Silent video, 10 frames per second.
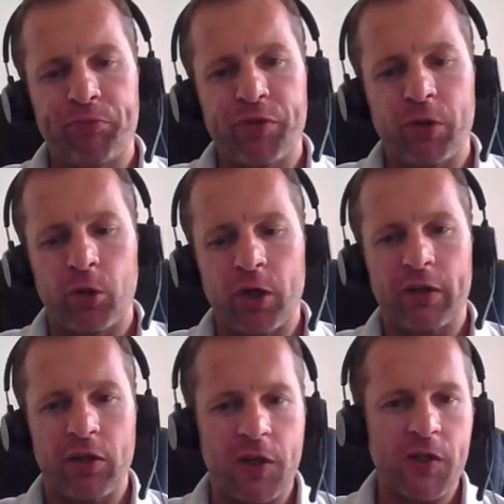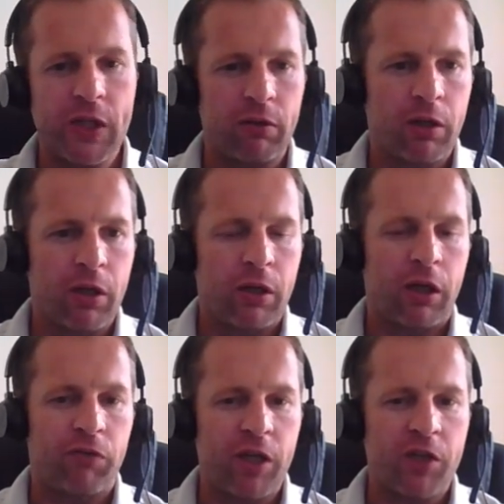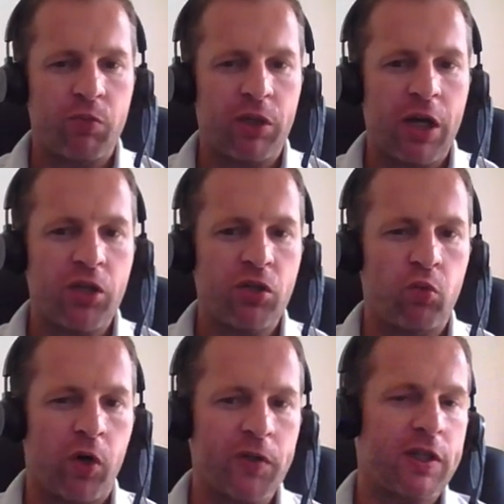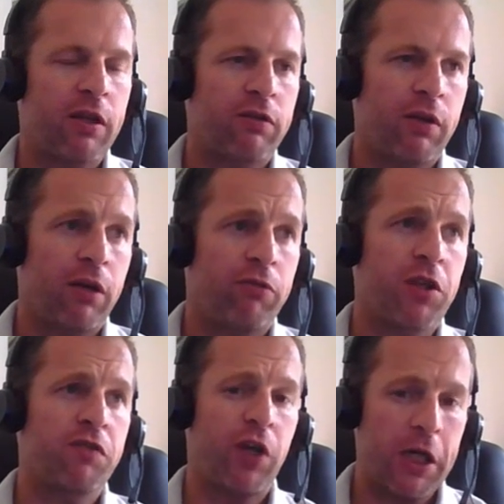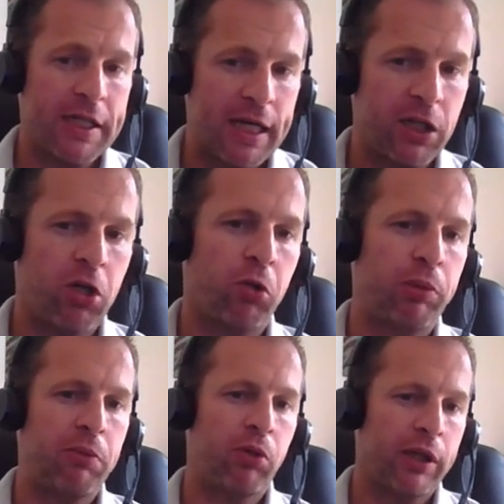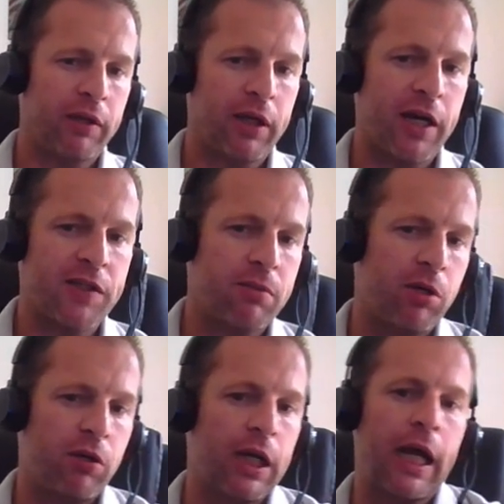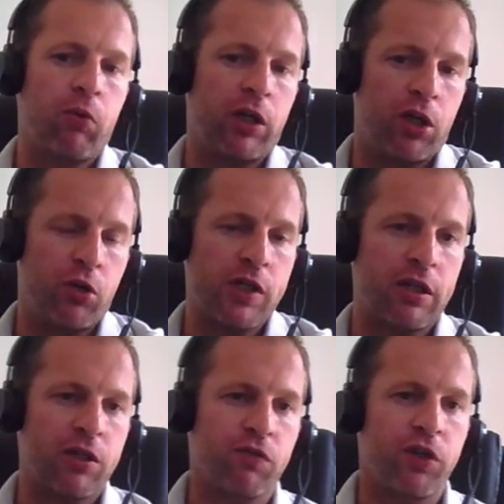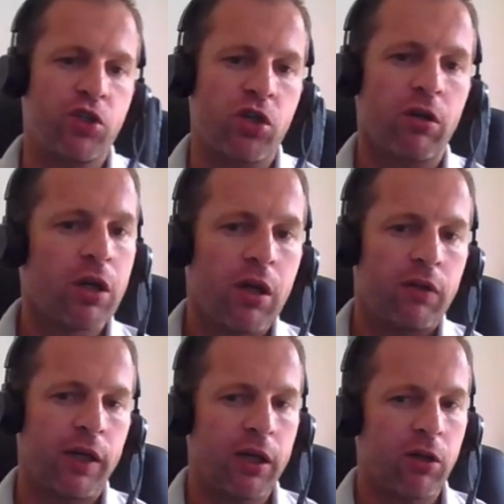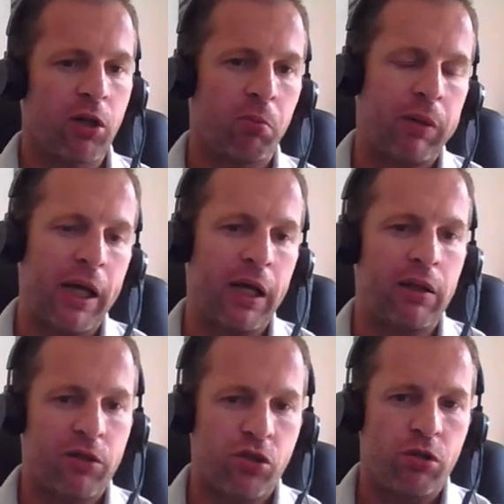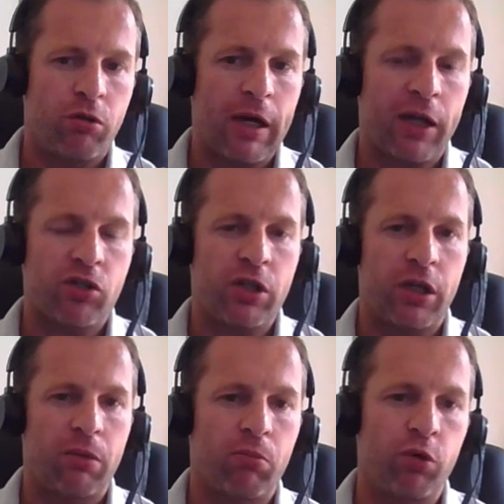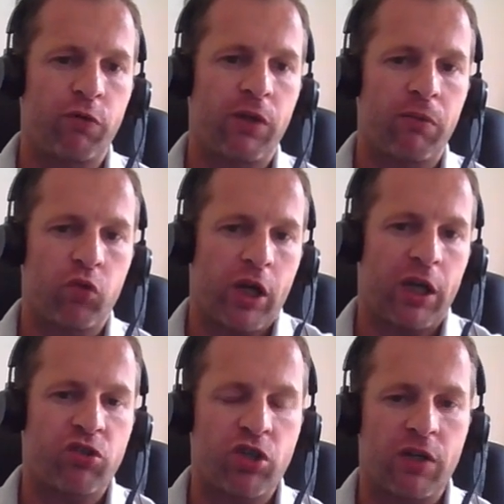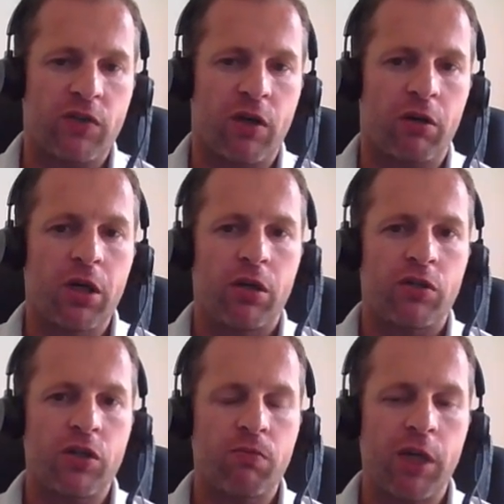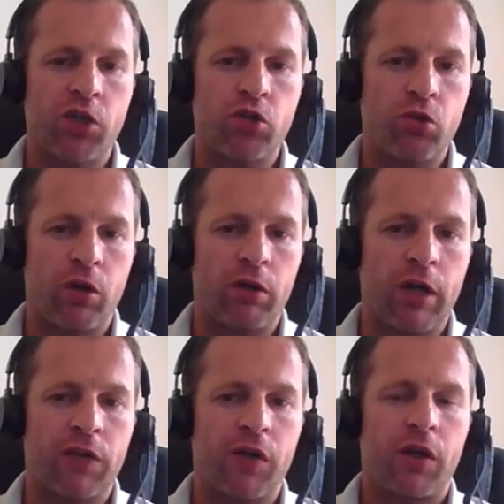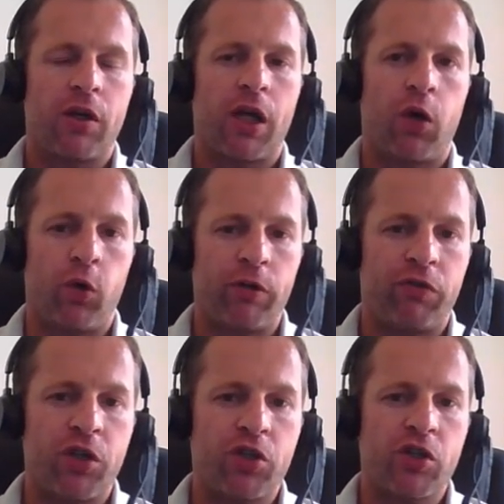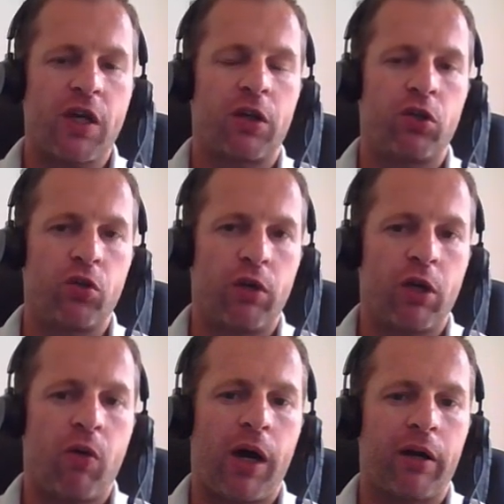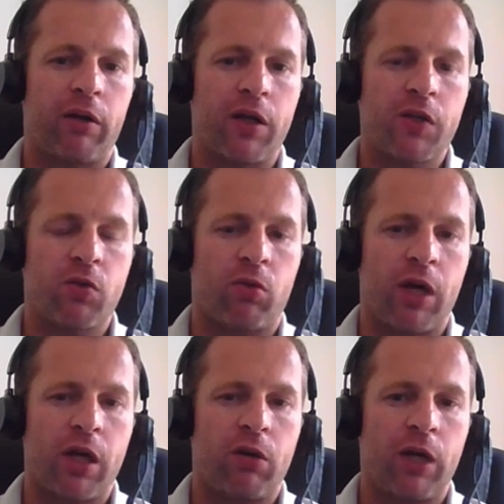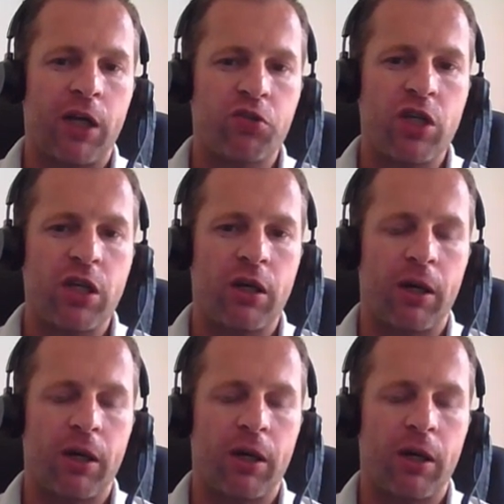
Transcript: look at these, and if the expectation was that if there's very technical people at the customer and they were using this feature, they're going to complain that you actually moved them to XG. So just make sure that all the features they do require is already on XG.